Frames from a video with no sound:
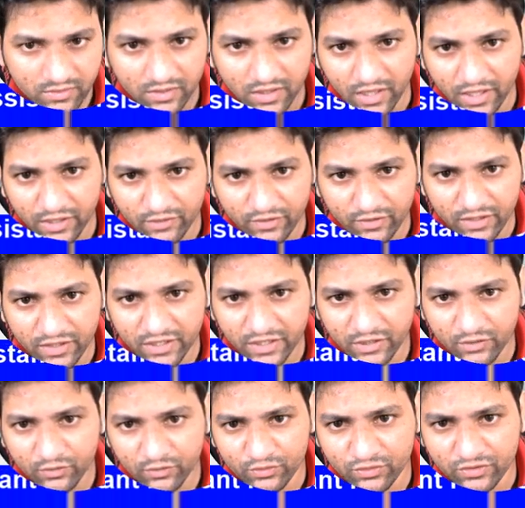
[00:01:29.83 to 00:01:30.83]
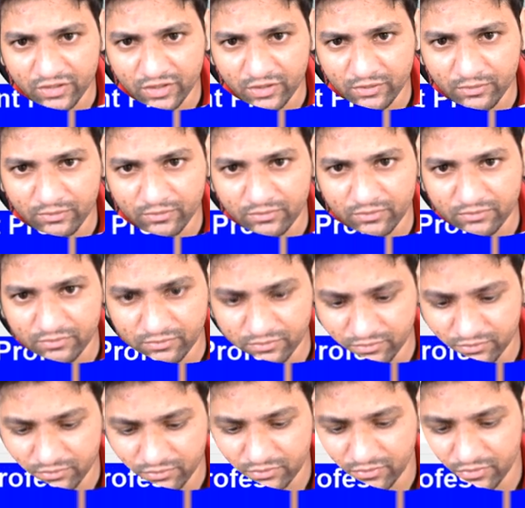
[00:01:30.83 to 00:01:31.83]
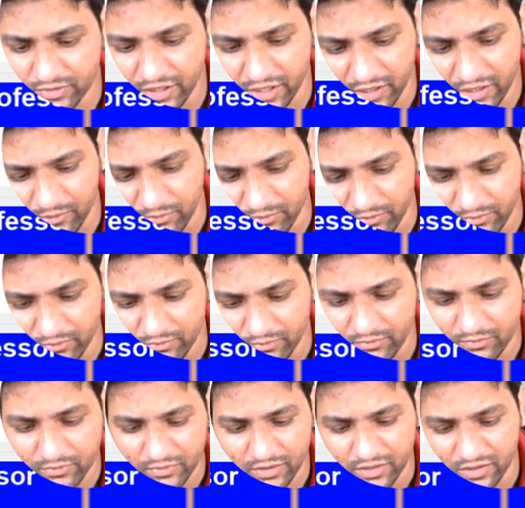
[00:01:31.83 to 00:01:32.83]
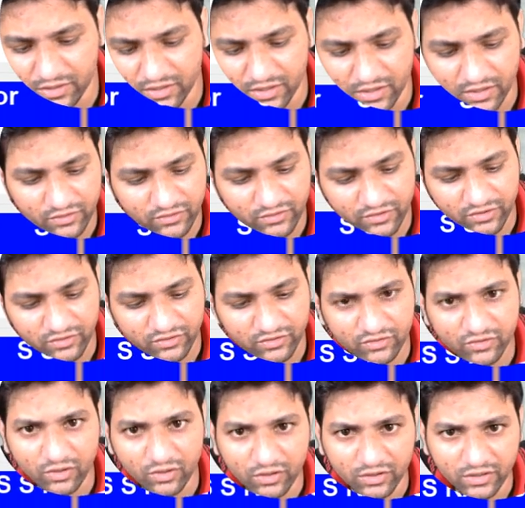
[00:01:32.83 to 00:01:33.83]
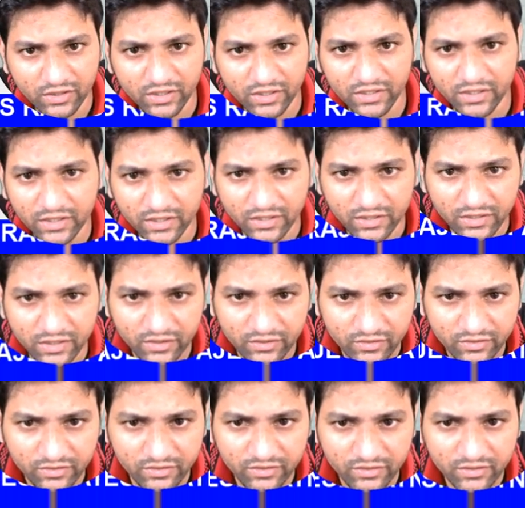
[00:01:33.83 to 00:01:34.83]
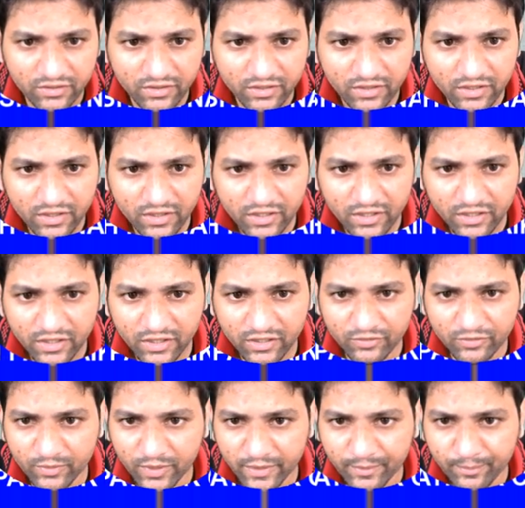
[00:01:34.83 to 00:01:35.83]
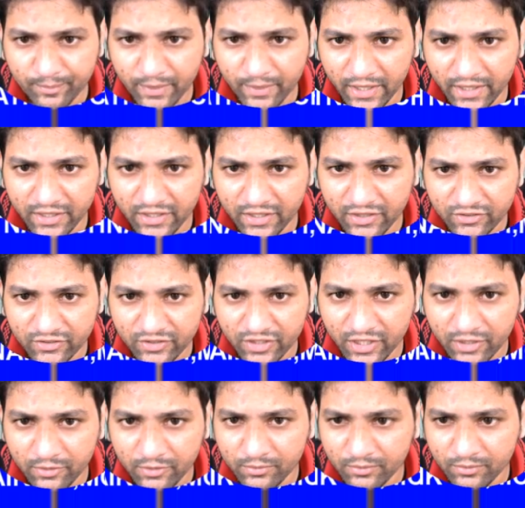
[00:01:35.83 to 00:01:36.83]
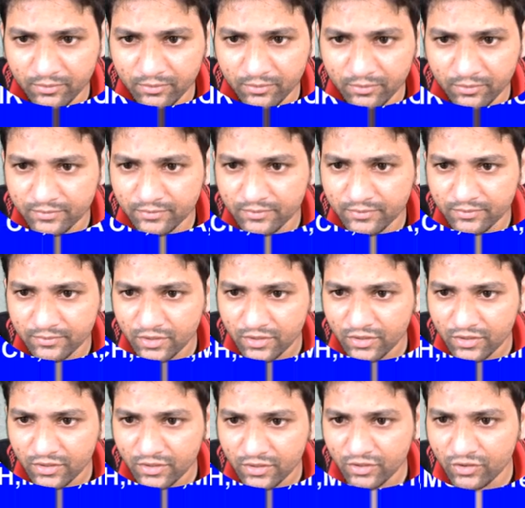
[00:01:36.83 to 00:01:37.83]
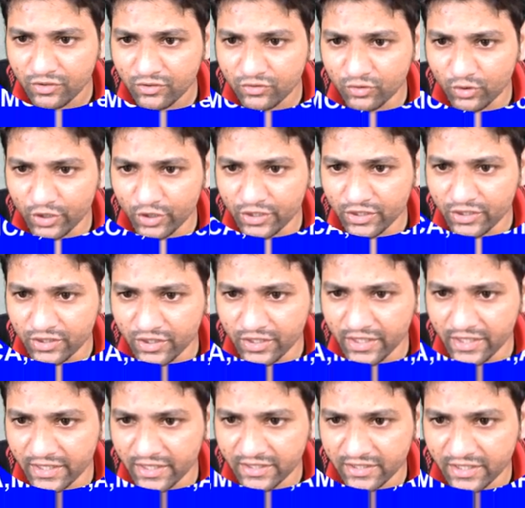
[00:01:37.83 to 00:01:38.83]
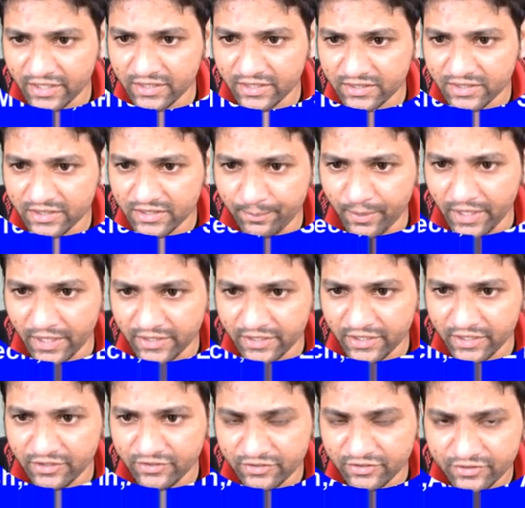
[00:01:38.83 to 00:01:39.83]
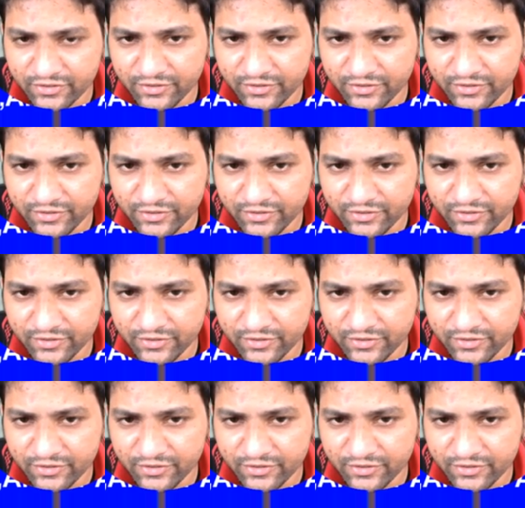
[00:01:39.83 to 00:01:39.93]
I will give some name. Rajesh.inheritance is my package name. So it created the package.